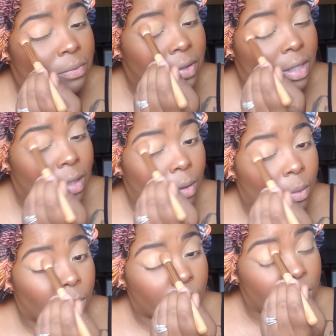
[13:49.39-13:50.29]
video
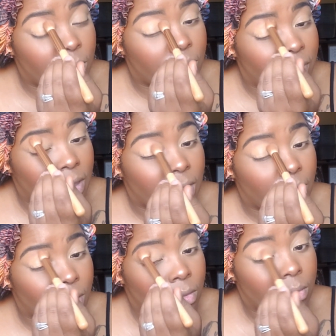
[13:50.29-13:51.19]
or do a
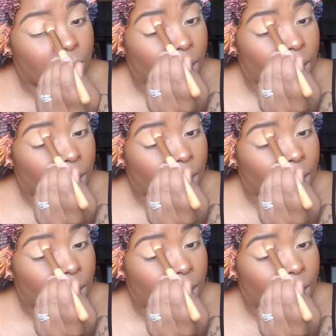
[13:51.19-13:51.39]
video